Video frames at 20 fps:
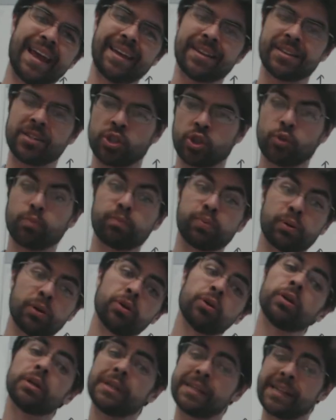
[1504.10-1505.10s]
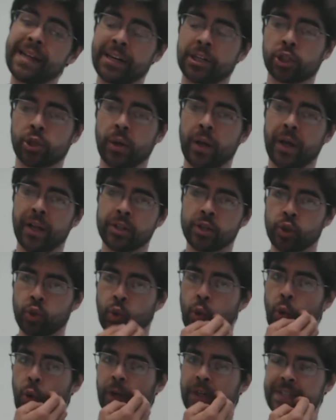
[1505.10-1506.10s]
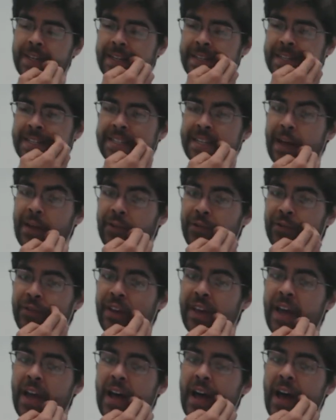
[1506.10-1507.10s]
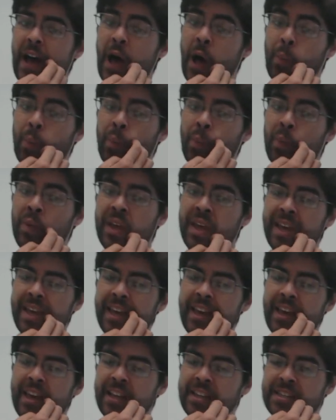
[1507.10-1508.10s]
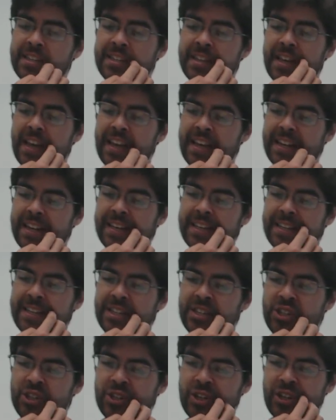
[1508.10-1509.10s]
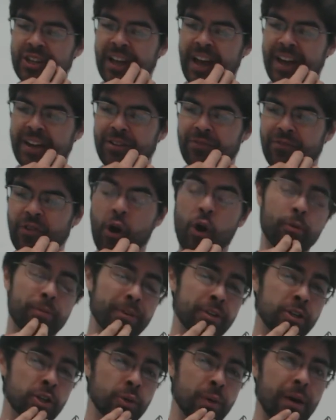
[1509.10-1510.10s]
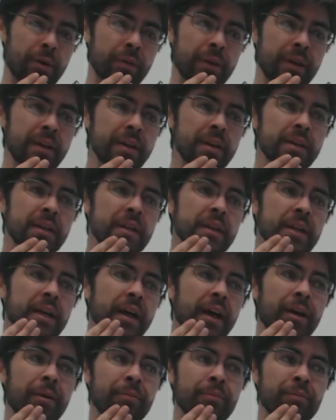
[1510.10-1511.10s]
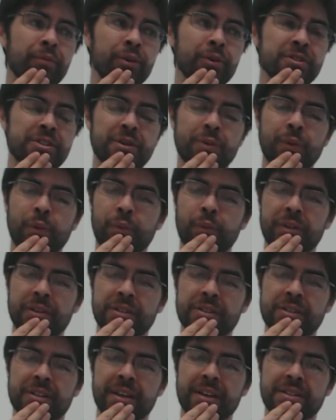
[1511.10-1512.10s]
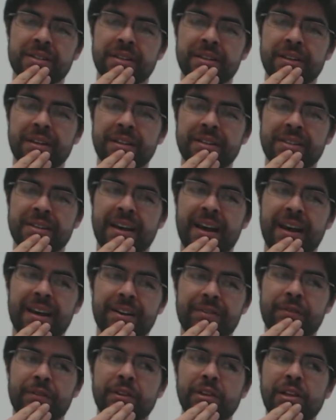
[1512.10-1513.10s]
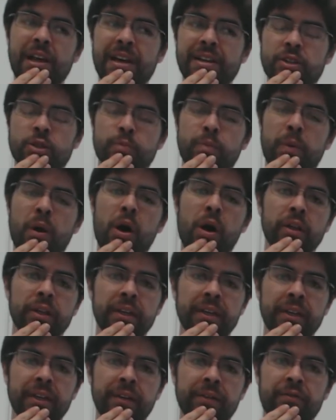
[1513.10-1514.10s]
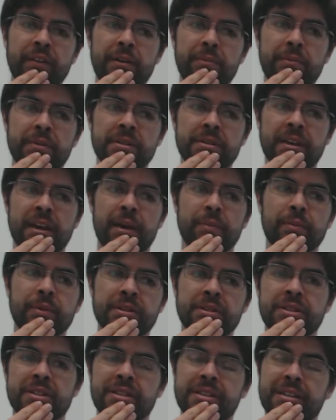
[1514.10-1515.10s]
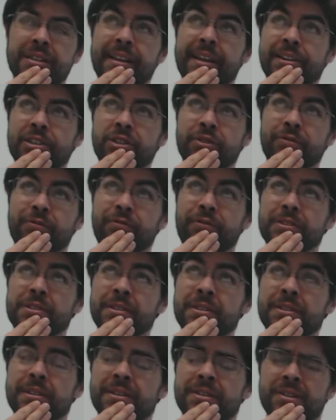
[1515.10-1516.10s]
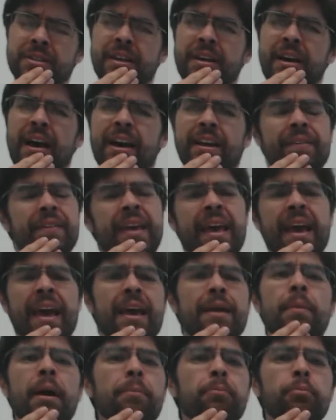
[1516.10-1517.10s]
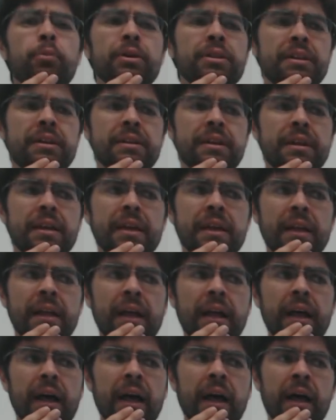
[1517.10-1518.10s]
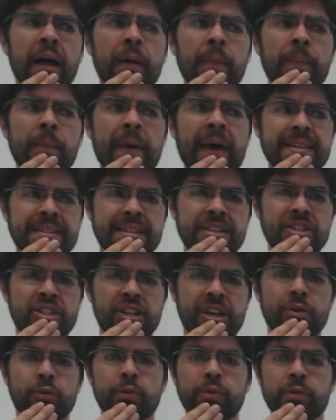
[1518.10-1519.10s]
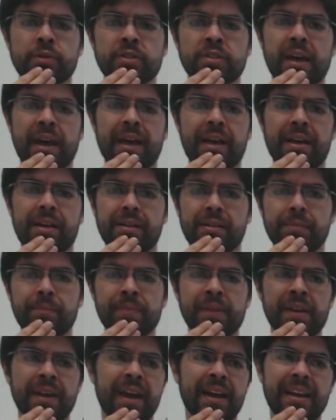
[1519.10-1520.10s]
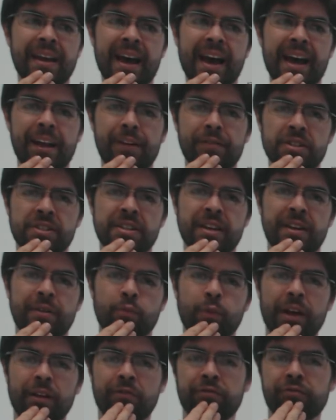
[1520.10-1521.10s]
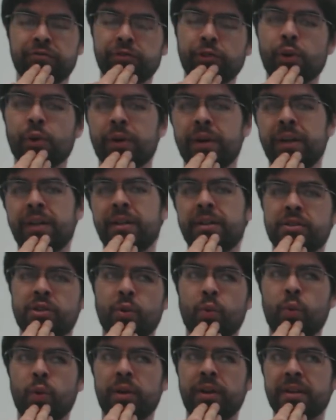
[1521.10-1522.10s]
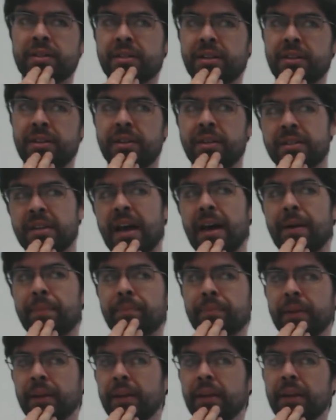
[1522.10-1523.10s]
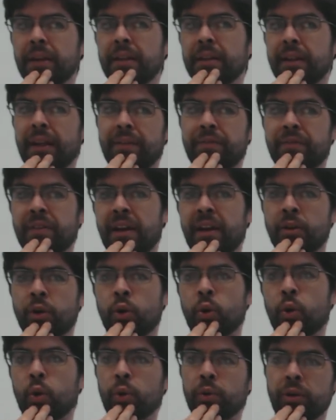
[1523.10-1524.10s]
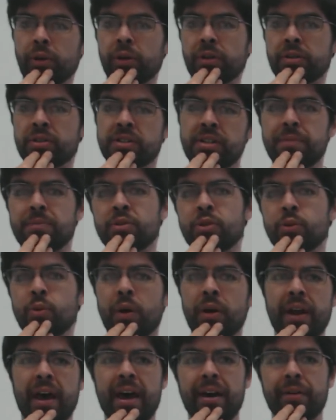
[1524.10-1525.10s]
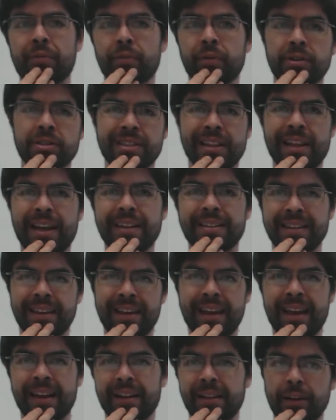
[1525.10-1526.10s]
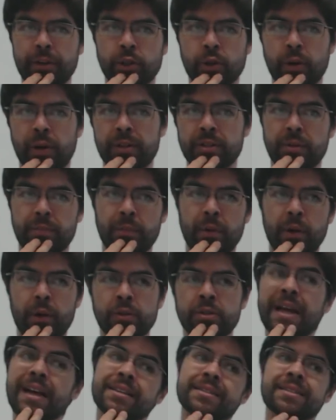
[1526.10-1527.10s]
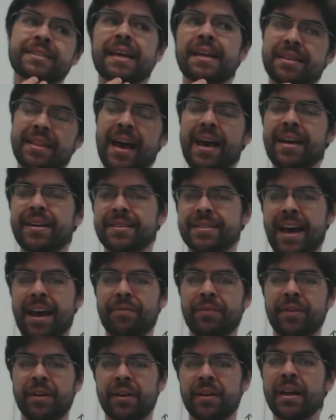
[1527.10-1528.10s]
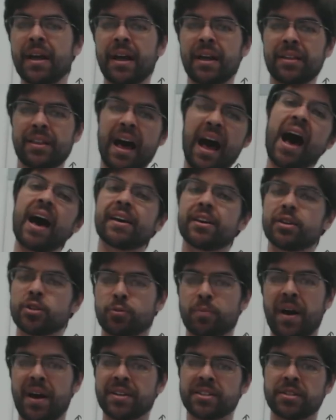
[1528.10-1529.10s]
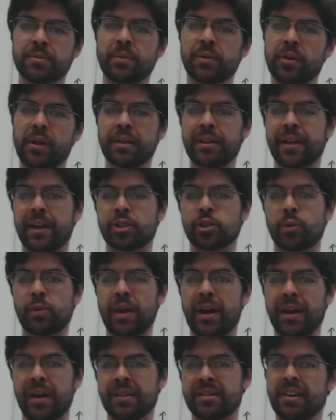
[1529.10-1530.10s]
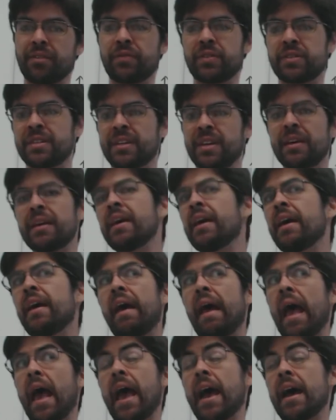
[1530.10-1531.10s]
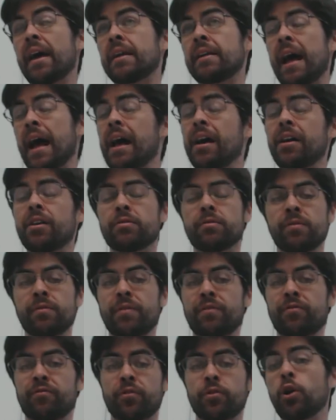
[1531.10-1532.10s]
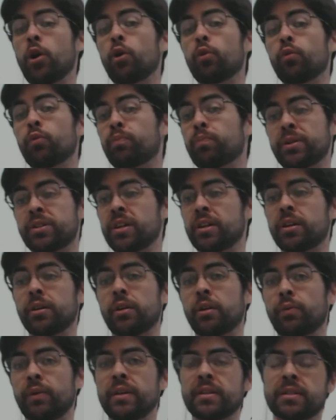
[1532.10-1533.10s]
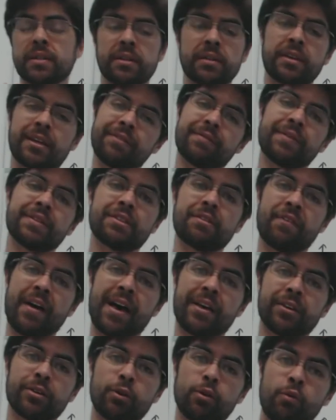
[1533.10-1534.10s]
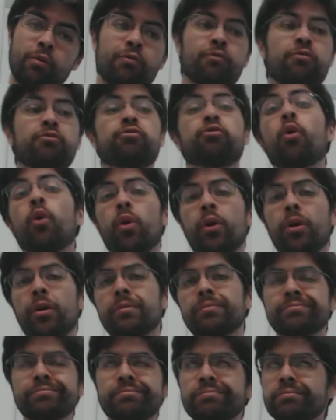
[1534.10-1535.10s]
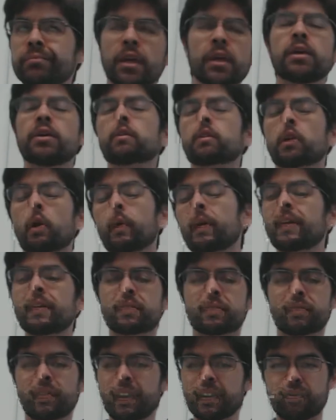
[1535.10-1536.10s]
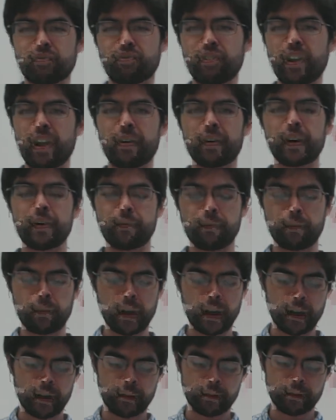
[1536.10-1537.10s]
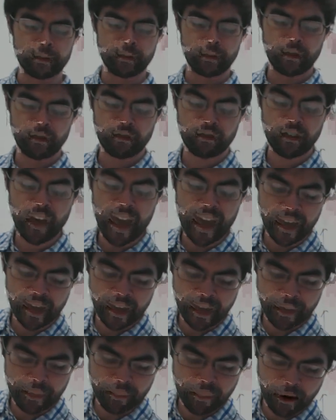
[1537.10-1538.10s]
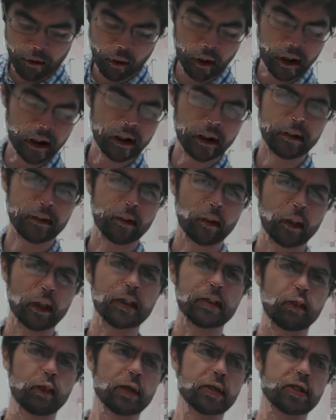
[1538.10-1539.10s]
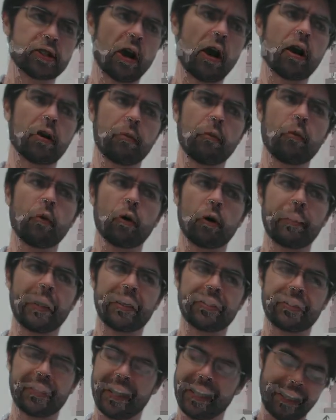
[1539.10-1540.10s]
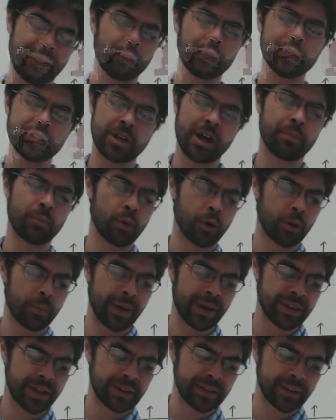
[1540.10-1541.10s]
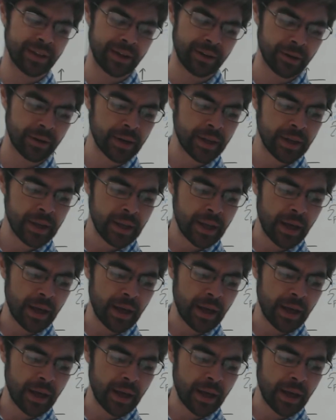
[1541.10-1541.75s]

likes to pull electrons towards itself. It is kind of arbitrary. You'll see when we discuss it, it's kind of Linus Pauling, a famous chemist slash physicist, kind of came up with it as a general scale, and he kind of just said, well, fluorine is the one that's in the top left-hand corner, seems to on average like to gain electrons the most. I'll set that as having the highest possible electronegativity, and I'll, for no particular reason, give it the value 4. So it's very vague, but we'll talk more about that again. We'll talk more about that later